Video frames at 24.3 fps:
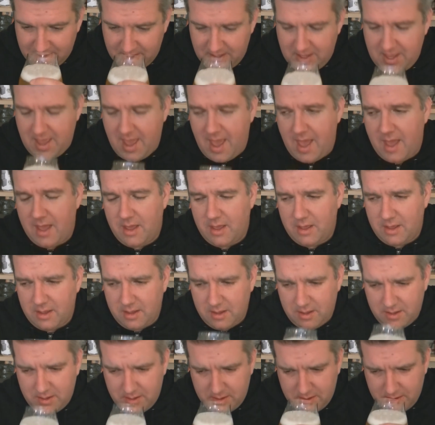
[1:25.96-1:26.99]
yeah
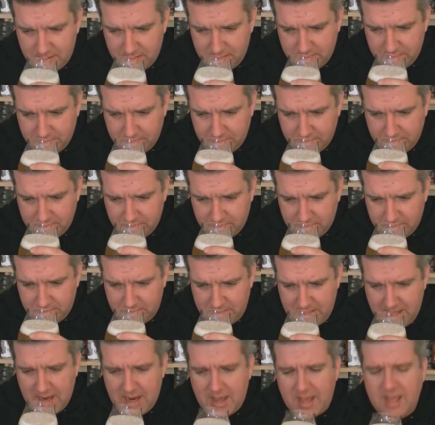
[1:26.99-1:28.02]

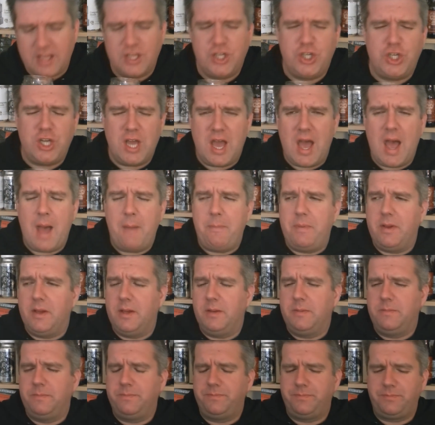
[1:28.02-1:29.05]
yeah like a sharper
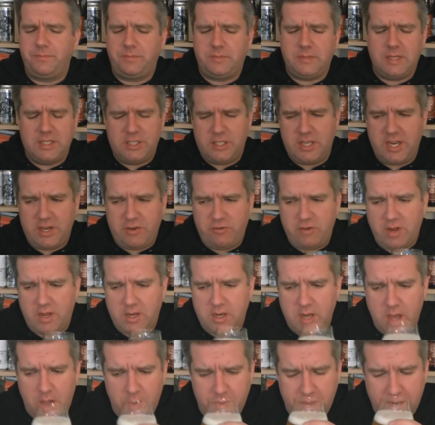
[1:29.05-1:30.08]
citric
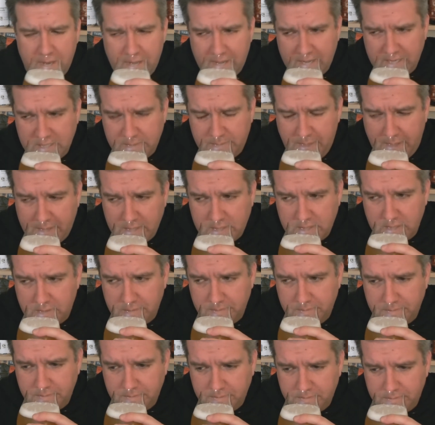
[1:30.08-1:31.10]
note than I expected
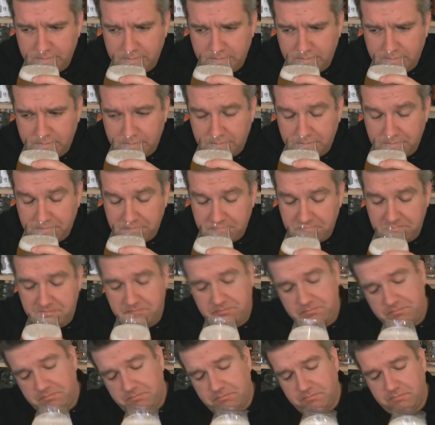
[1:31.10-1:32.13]

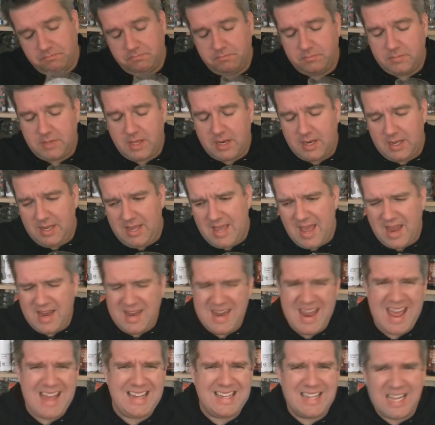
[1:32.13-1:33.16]
hmm kind of yeah
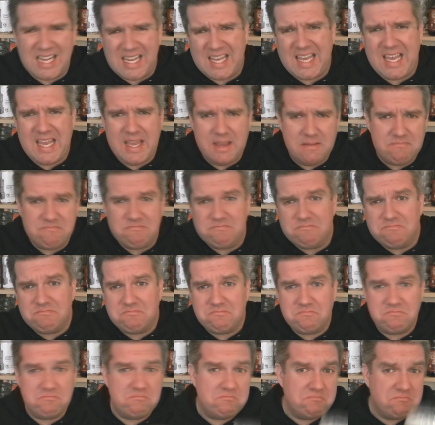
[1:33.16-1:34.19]
nettly
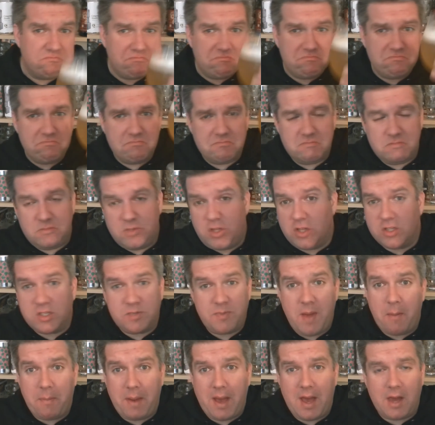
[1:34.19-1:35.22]
doesn't
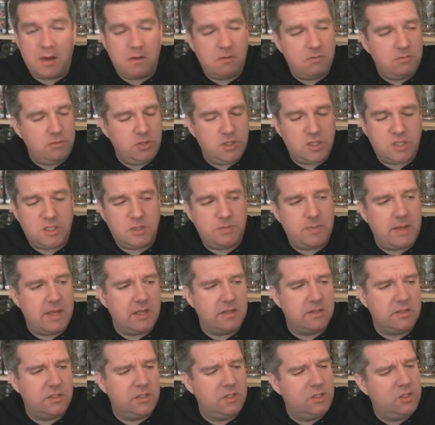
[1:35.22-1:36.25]
smell bad. Just
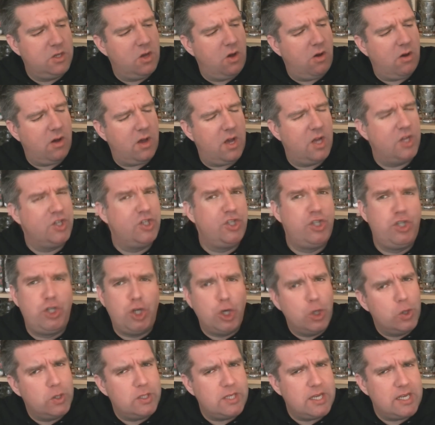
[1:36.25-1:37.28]
smells not as
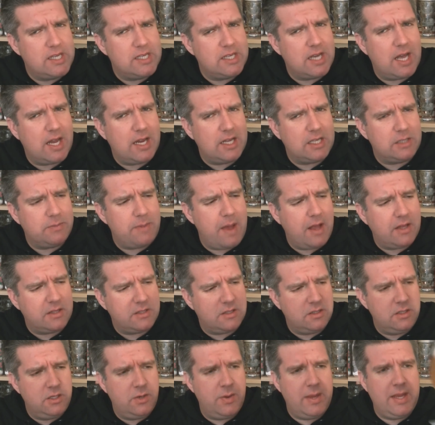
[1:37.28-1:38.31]
juicy as I'd expect.
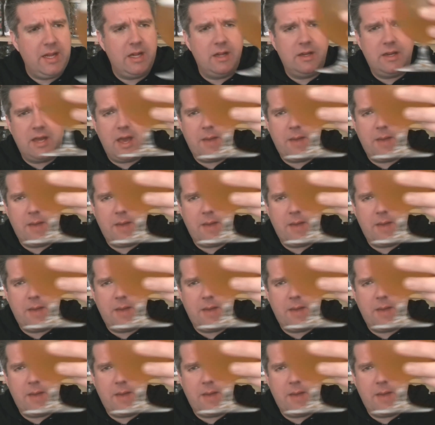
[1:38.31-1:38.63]
a New England